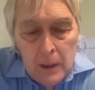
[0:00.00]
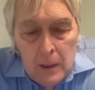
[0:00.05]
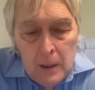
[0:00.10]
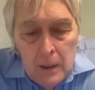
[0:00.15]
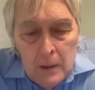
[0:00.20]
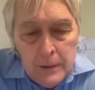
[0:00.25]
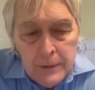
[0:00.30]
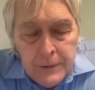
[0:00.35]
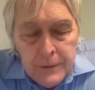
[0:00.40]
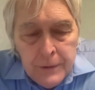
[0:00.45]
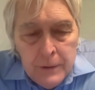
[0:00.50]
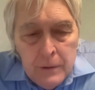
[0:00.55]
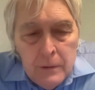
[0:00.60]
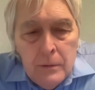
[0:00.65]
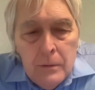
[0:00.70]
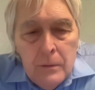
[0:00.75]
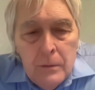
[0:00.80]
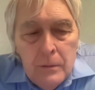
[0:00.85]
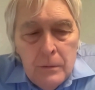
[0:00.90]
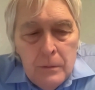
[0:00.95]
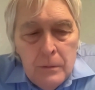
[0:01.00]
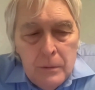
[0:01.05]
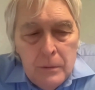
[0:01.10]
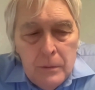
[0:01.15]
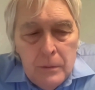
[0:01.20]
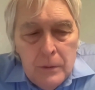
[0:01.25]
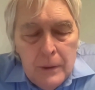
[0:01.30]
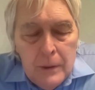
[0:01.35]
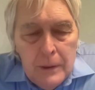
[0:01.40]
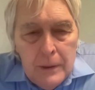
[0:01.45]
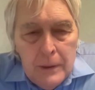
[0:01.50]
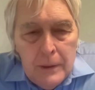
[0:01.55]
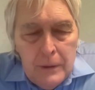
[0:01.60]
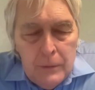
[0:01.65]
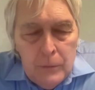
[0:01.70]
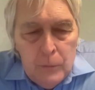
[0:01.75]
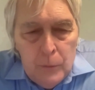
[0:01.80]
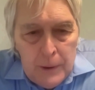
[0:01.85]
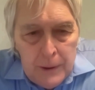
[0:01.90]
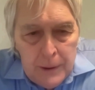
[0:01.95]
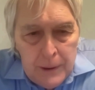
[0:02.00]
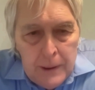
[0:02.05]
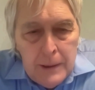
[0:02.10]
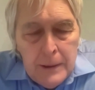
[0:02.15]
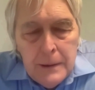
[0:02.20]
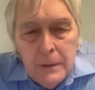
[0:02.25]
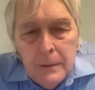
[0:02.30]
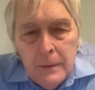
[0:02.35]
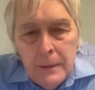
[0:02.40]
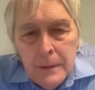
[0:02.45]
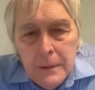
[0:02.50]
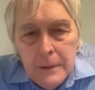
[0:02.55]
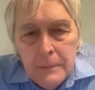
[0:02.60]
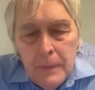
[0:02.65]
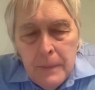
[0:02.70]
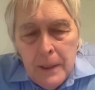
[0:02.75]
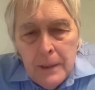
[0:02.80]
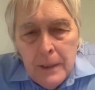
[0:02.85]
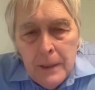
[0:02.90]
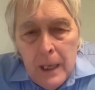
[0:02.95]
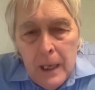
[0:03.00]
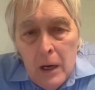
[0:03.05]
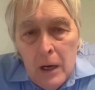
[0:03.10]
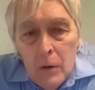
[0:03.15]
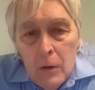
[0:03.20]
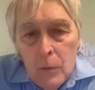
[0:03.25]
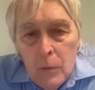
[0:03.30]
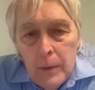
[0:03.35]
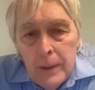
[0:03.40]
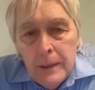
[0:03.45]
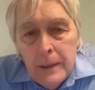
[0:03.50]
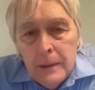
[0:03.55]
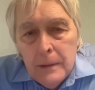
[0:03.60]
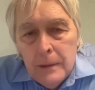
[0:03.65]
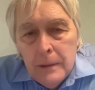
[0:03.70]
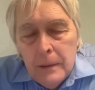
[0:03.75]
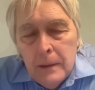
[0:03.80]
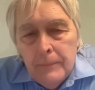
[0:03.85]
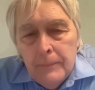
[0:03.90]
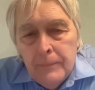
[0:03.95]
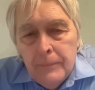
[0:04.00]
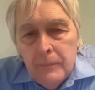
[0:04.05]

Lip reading: So we need to expand how we can